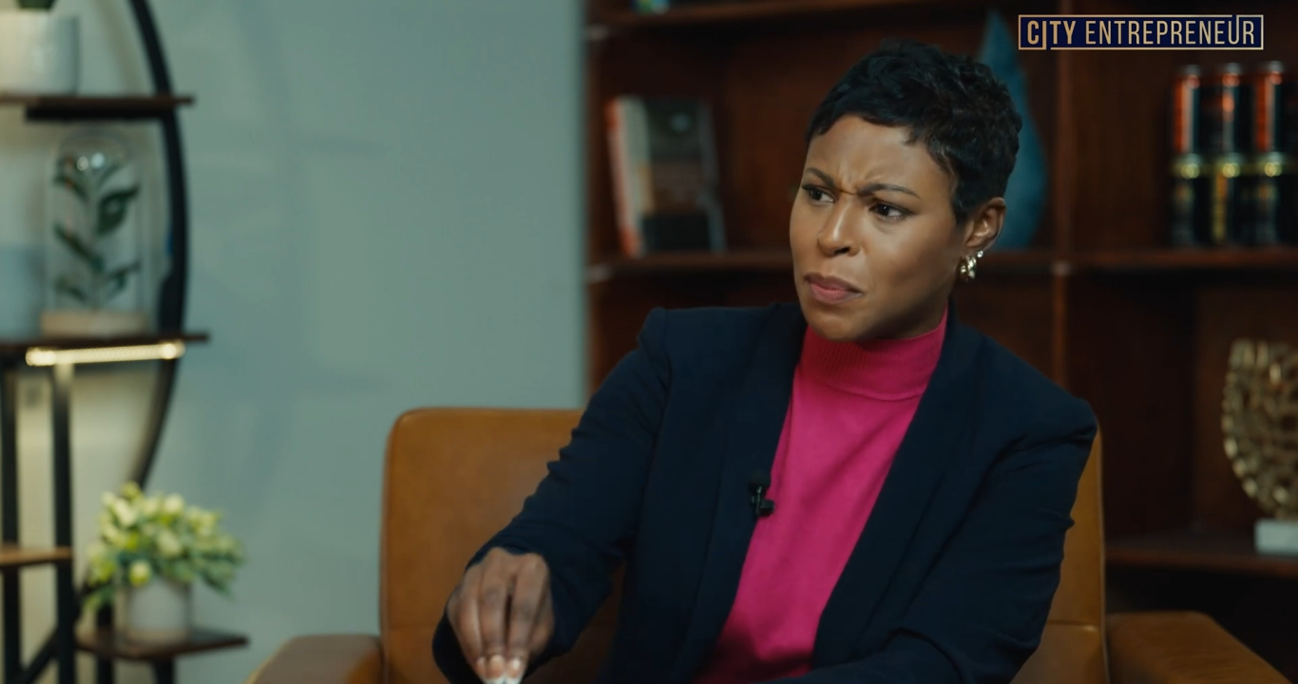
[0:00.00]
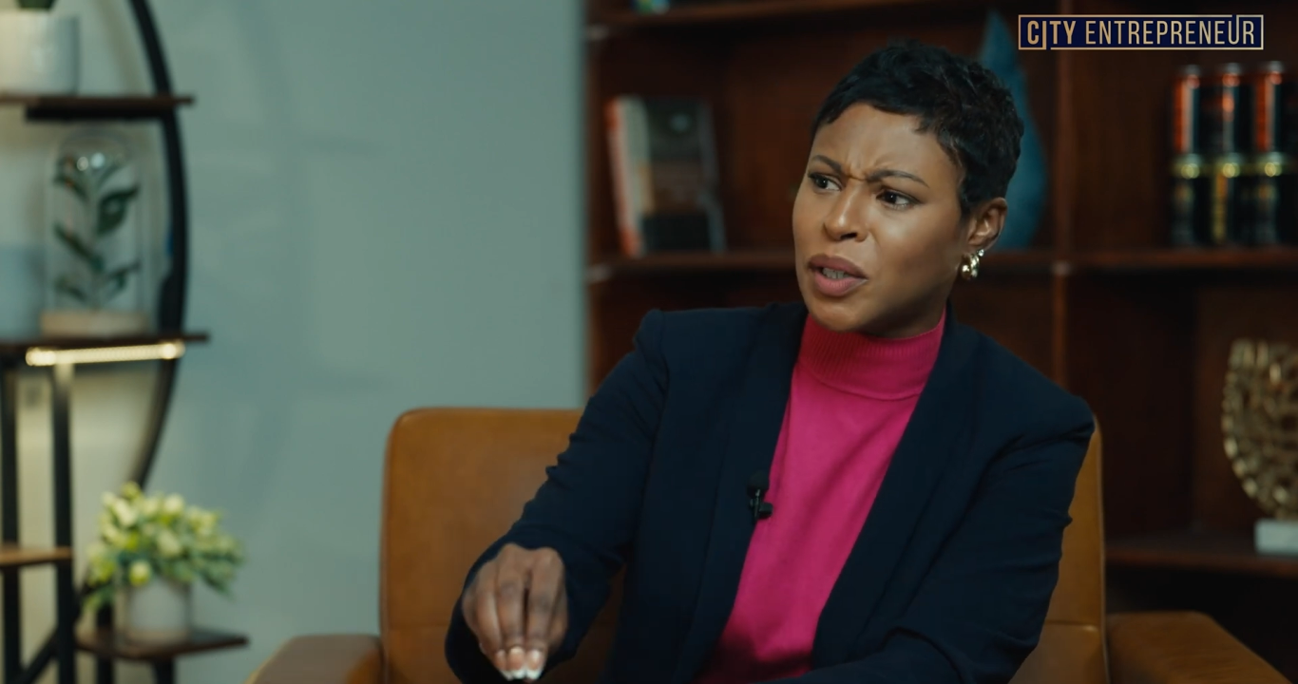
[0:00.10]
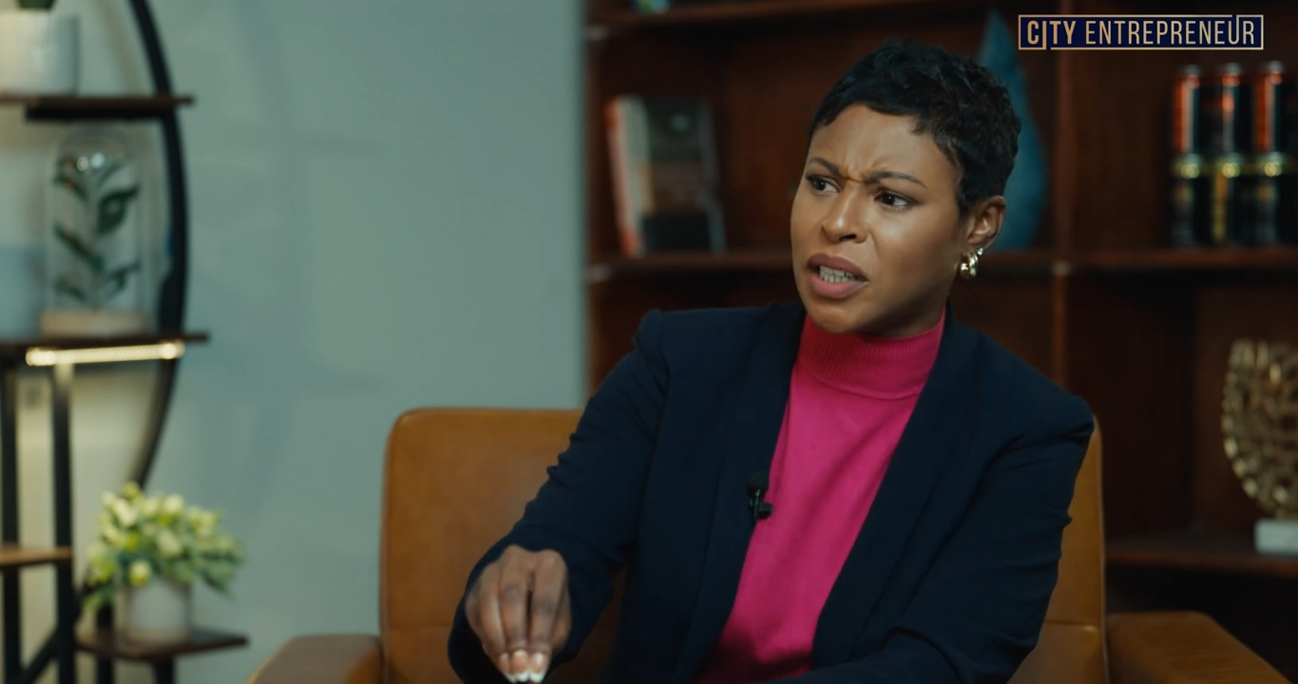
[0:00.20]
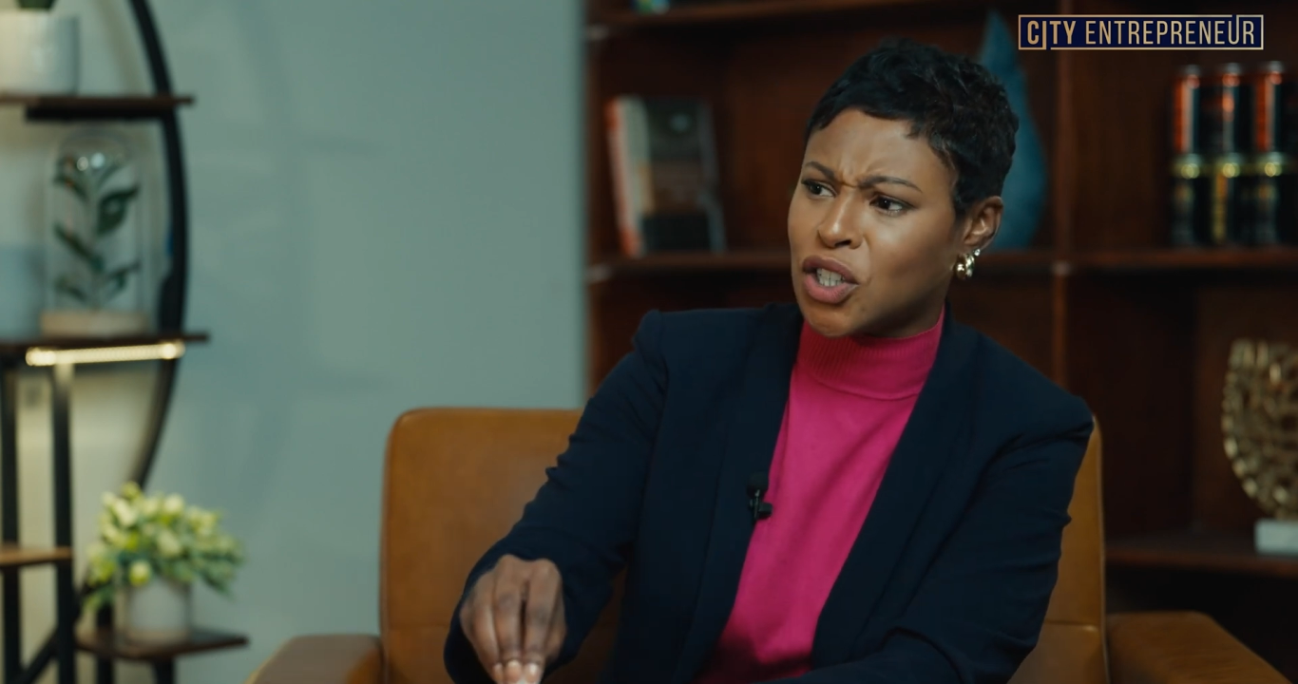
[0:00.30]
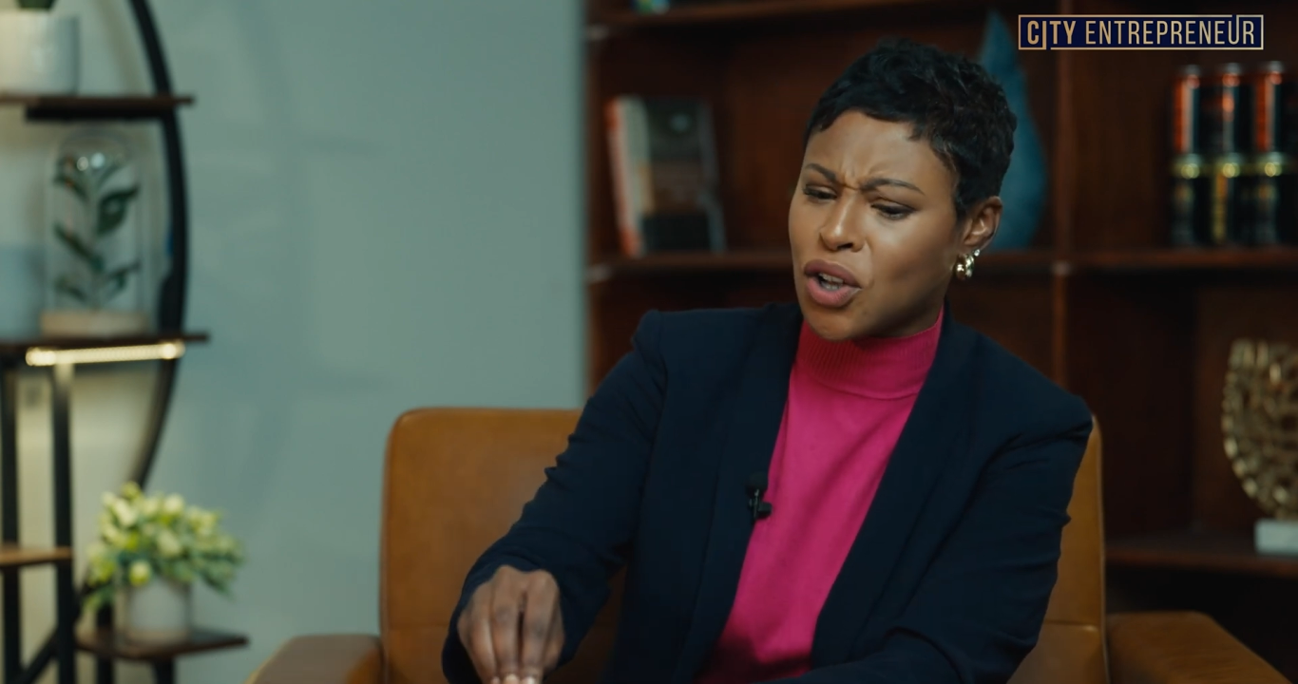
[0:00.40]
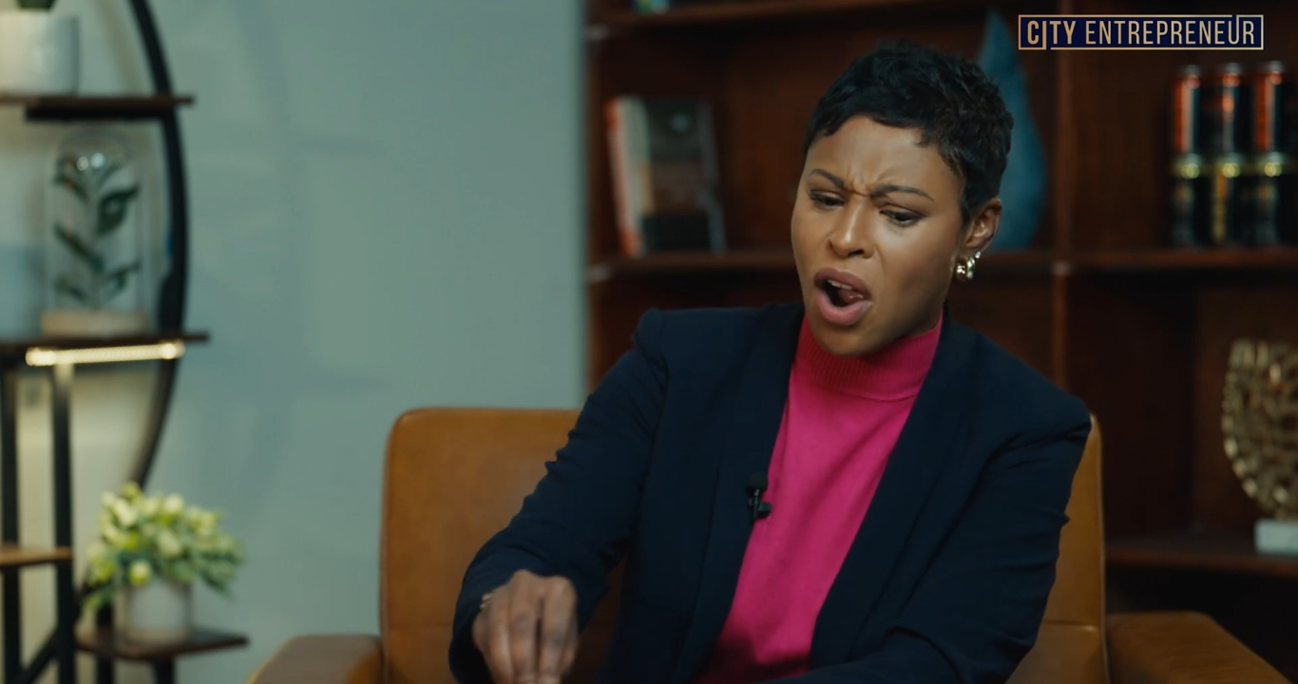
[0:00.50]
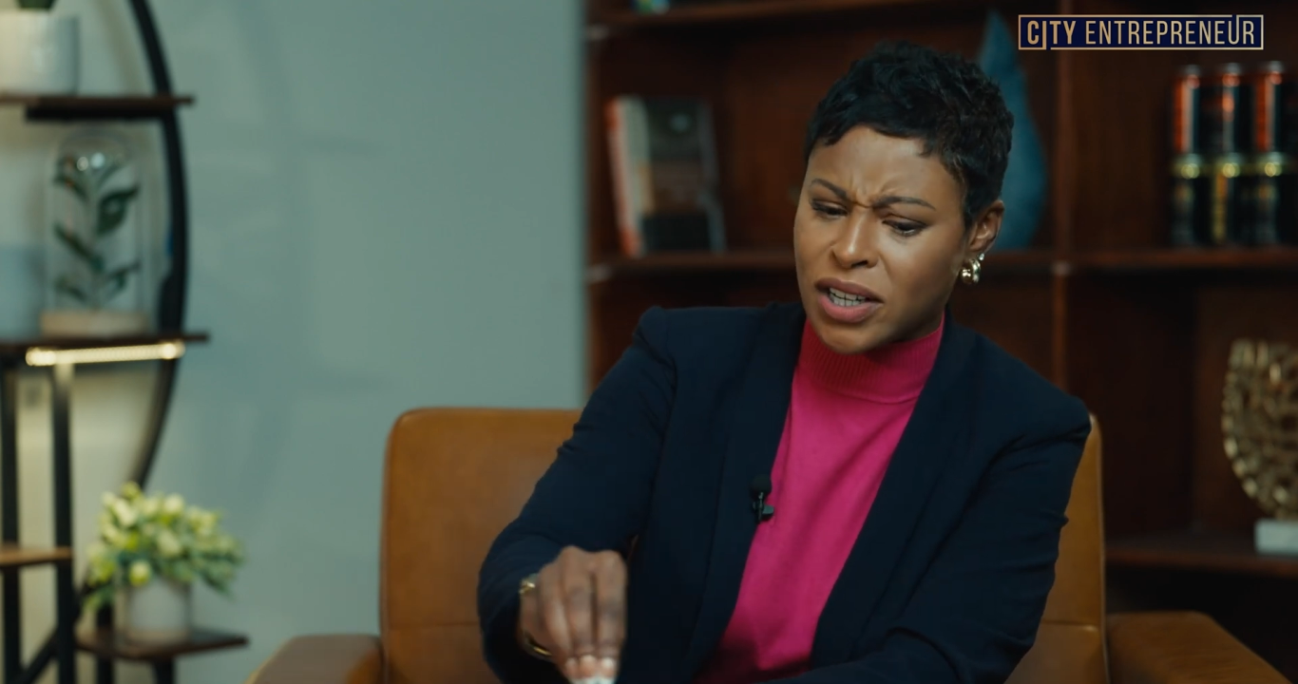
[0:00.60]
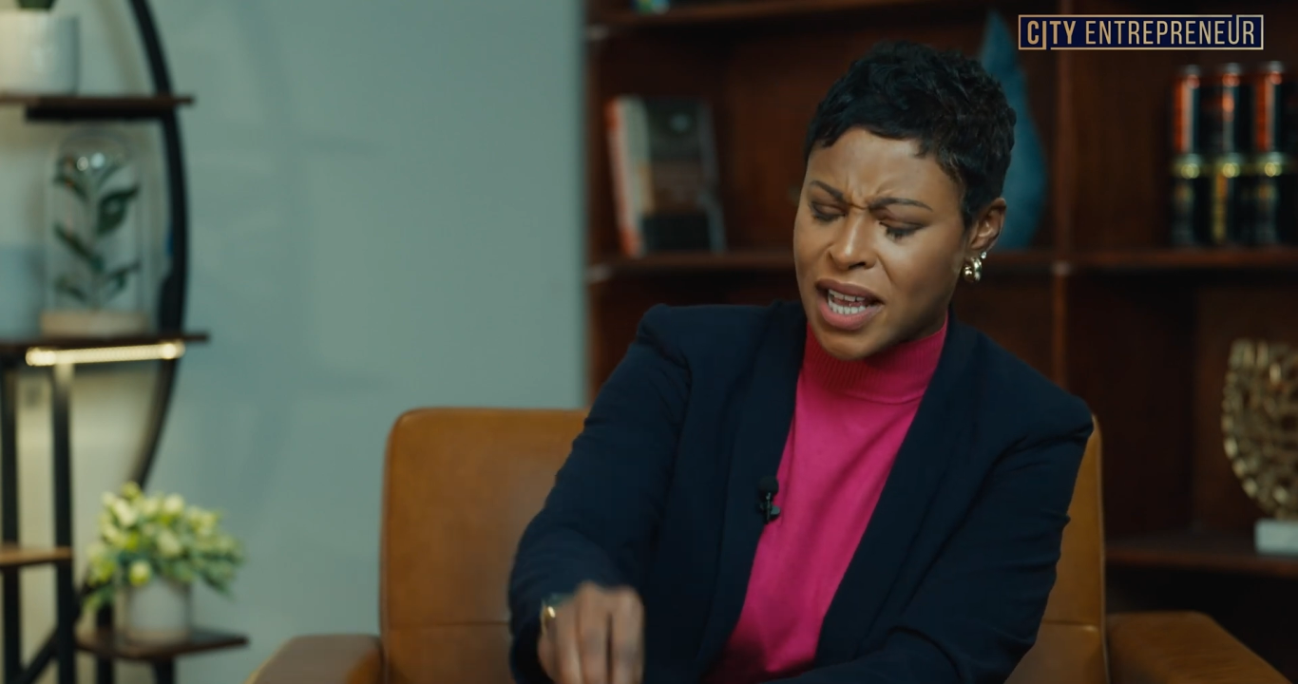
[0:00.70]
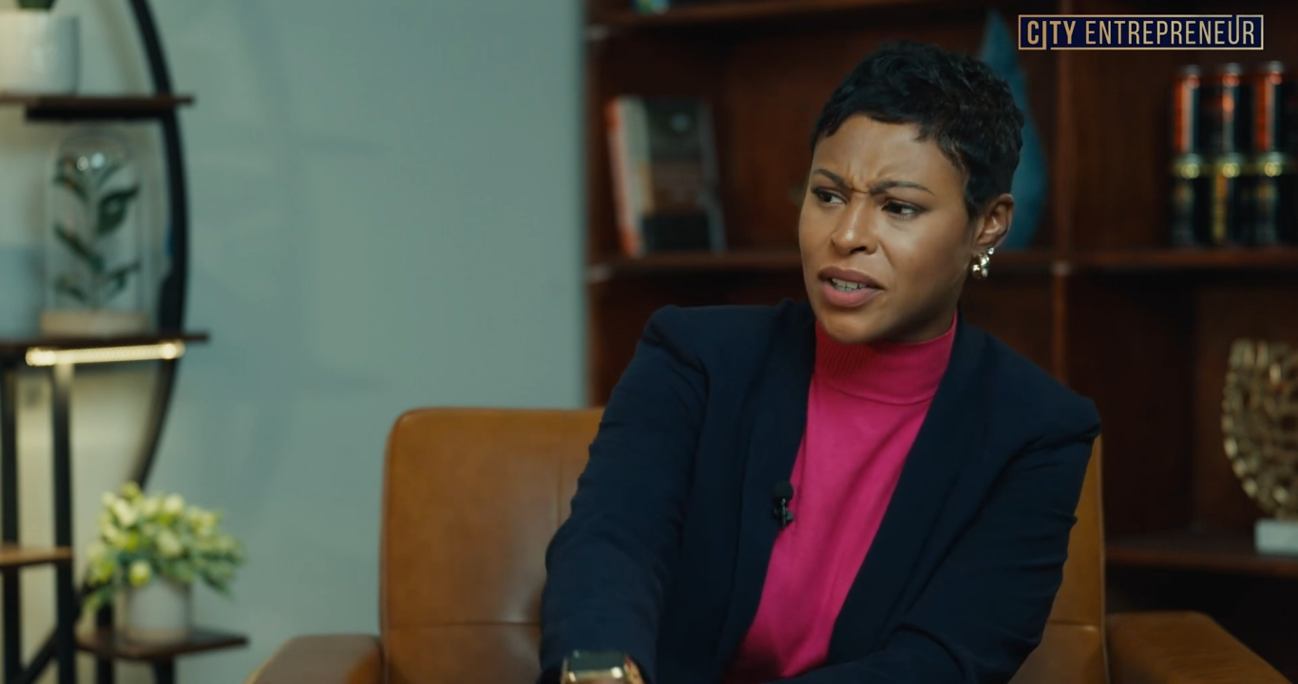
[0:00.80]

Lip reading: police cars